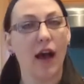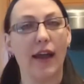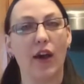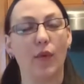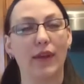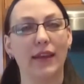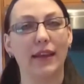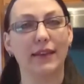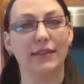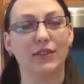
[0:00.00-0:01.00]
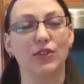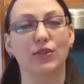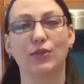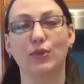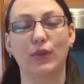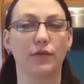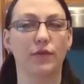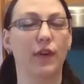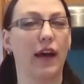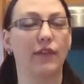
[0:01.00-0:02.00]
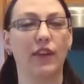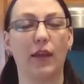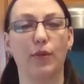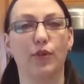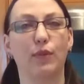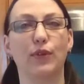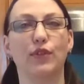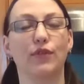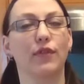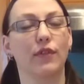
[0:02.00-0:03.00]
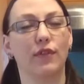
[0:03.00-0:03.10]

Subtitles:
I always do 5 tablespoons of